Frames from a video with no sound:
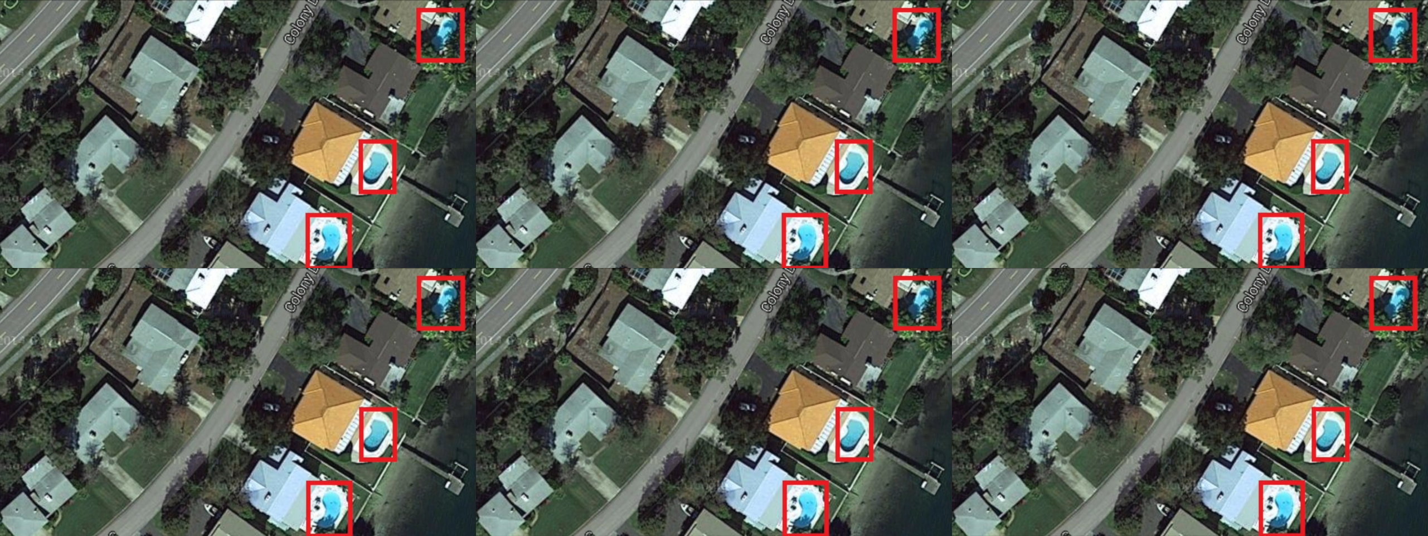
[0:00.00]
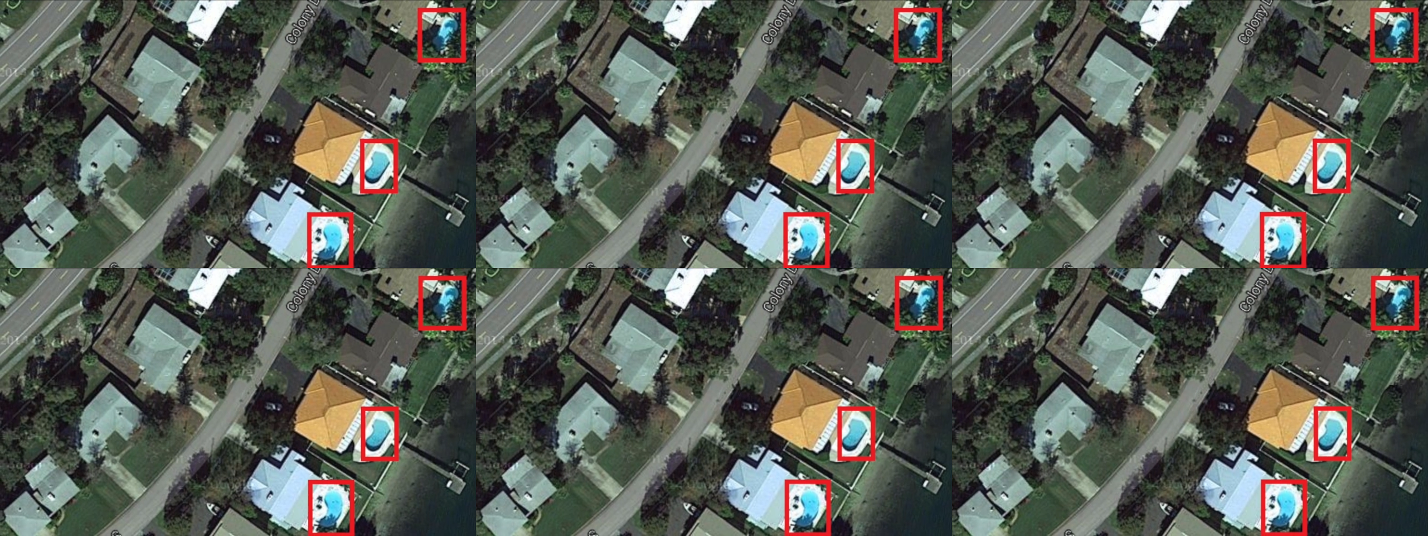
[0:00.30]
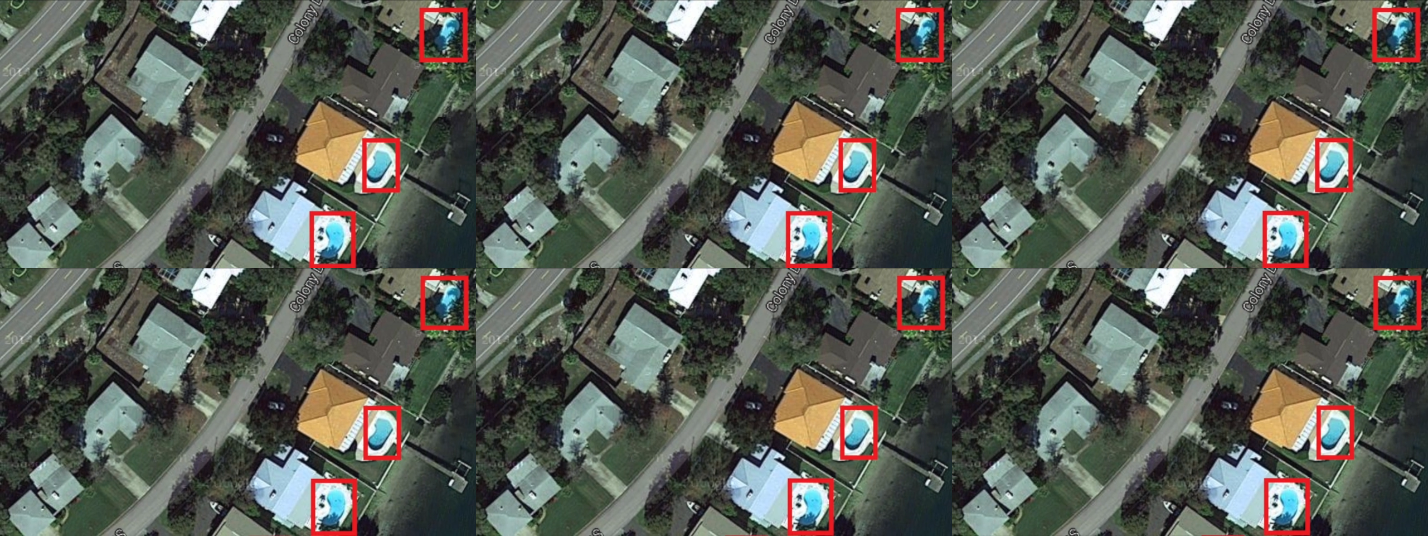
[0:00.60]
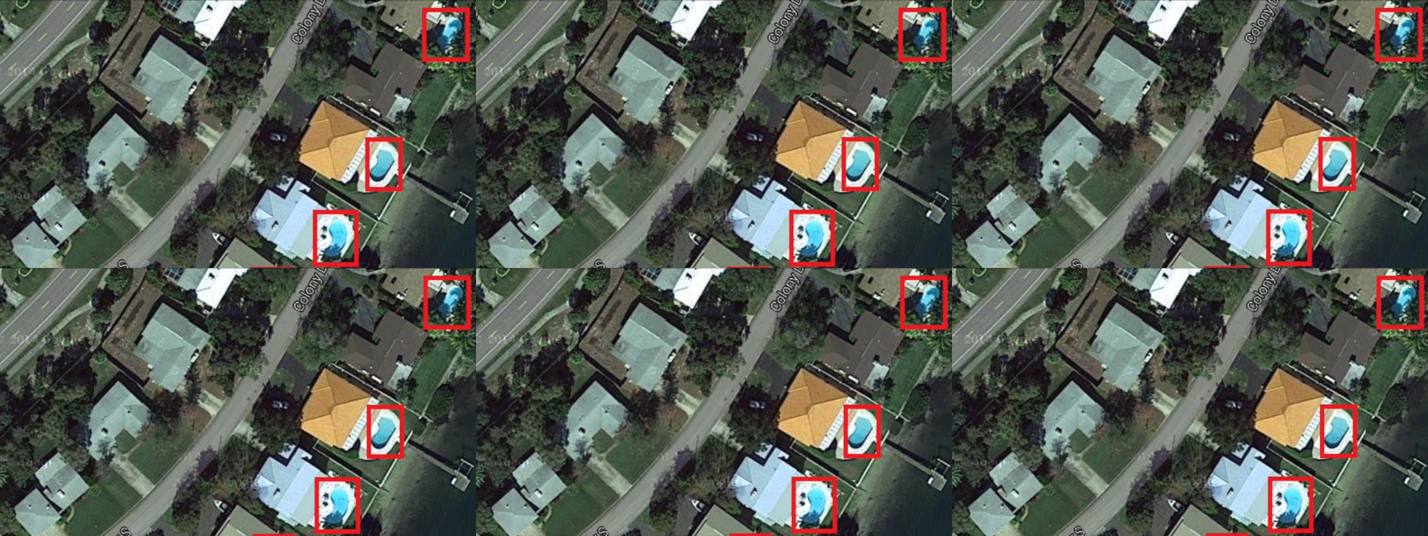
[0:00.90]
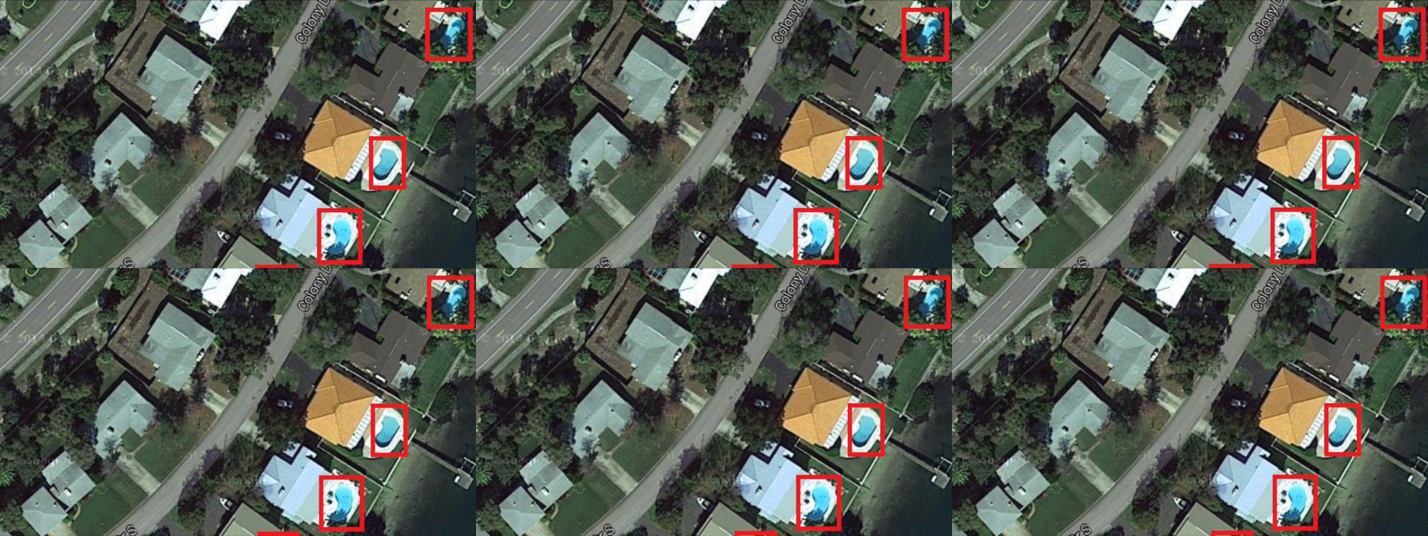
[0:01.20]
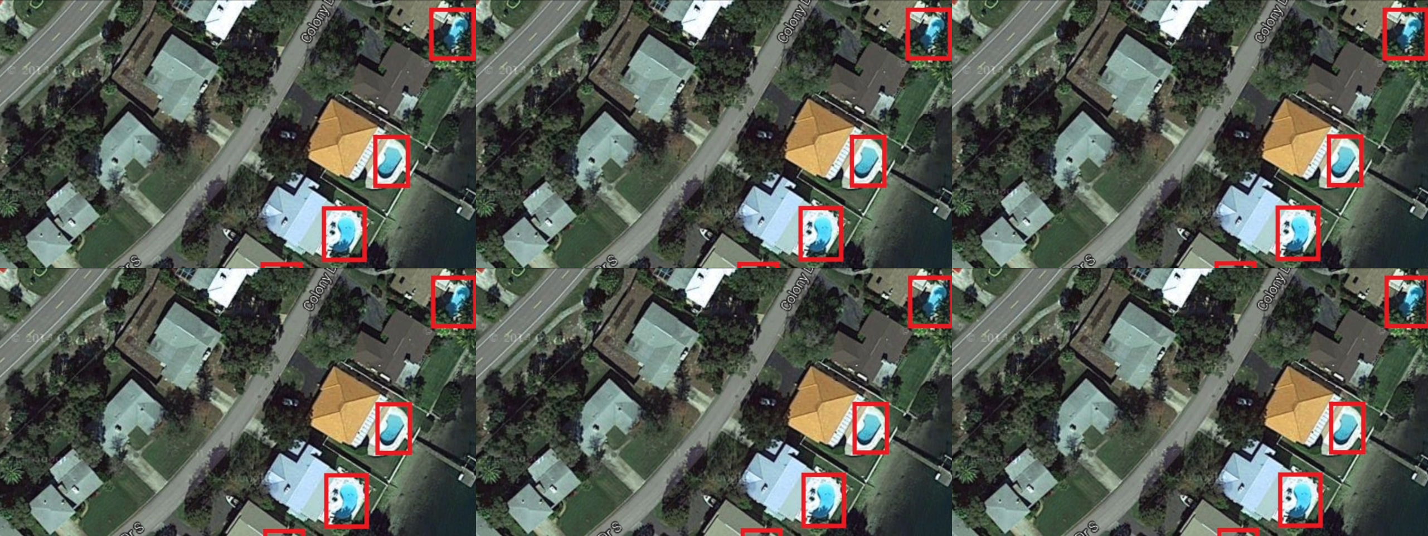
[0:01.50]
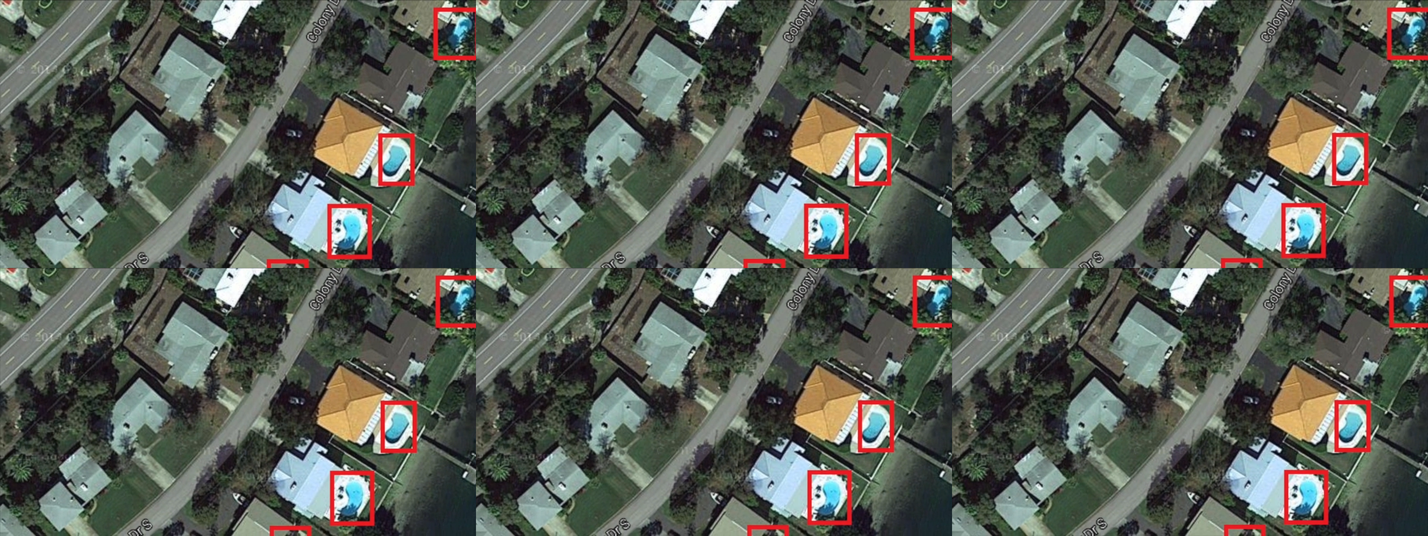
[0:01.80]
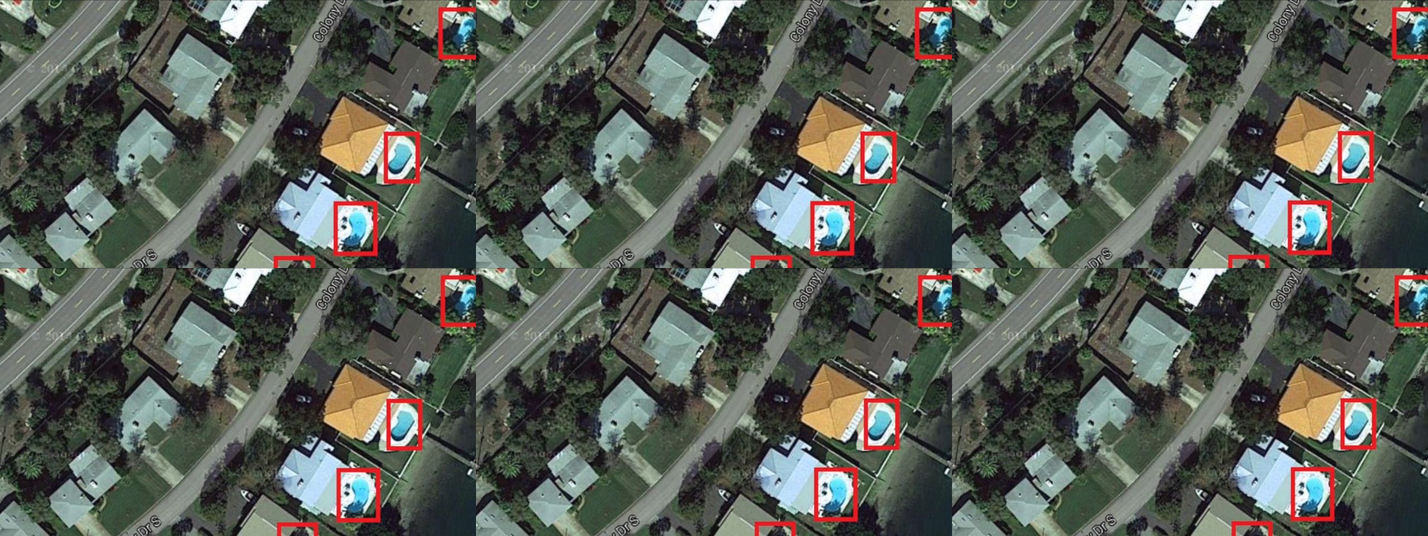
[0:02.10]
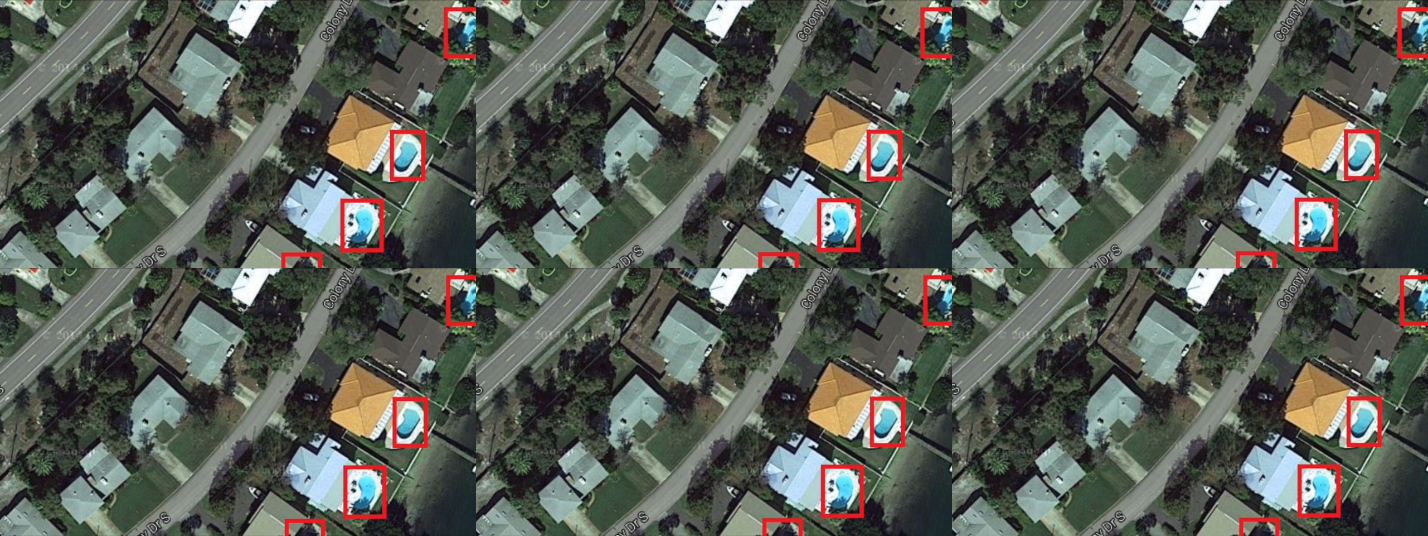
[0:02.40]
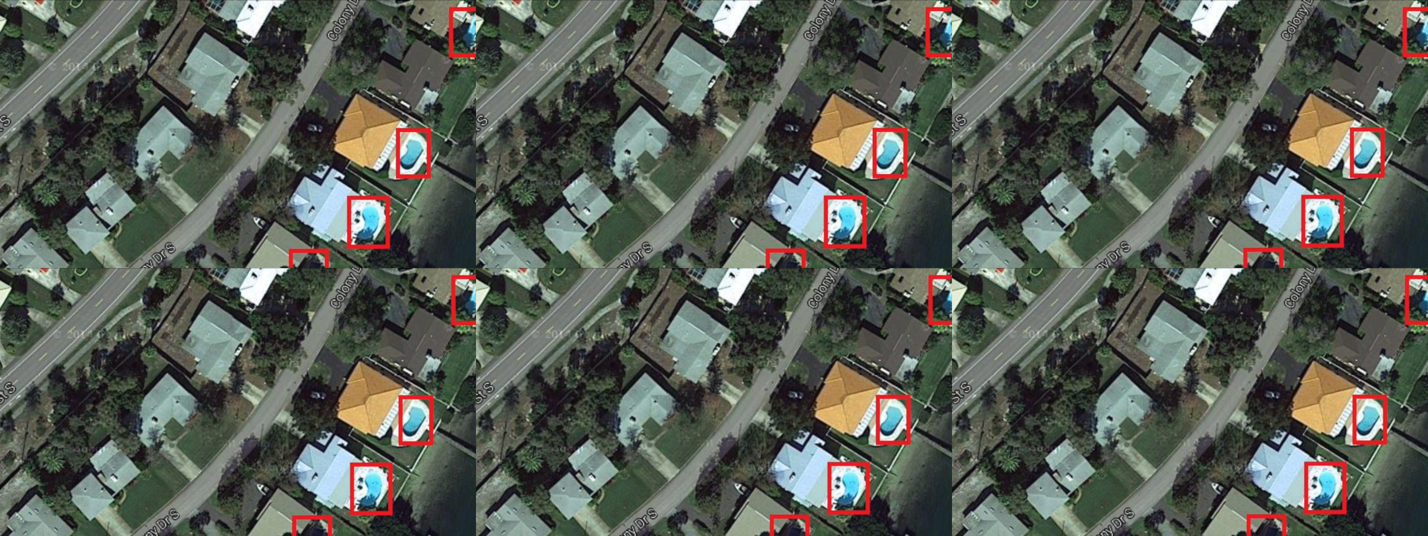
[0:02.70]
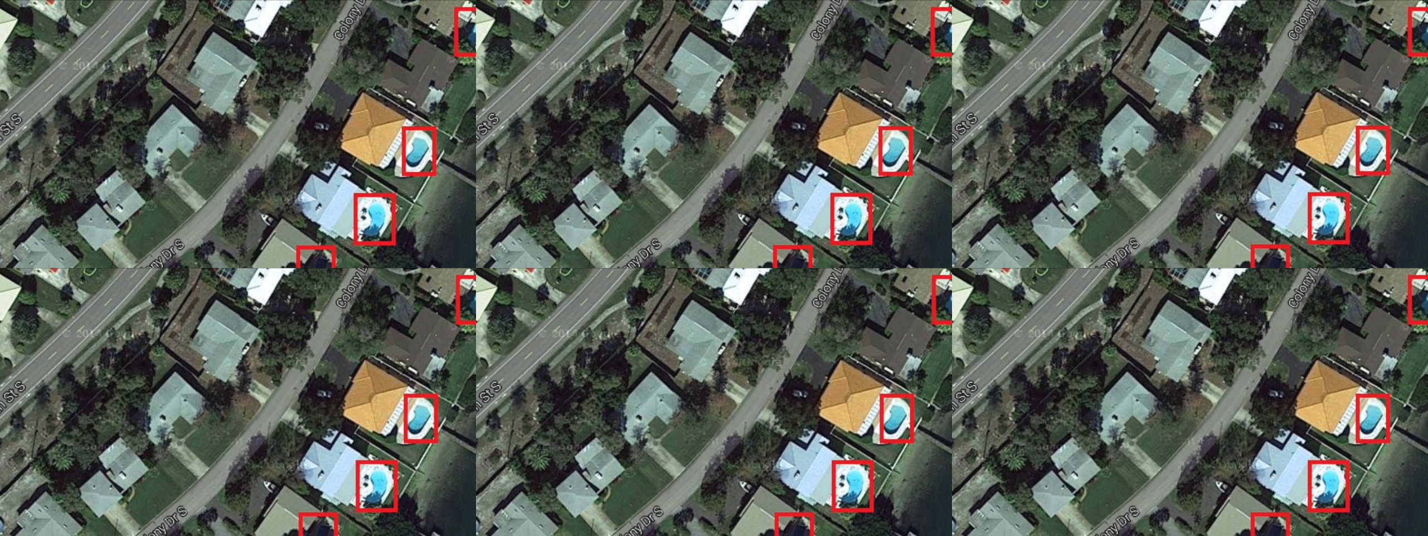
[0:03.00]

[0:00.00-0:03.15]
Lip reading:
(no speaker visible)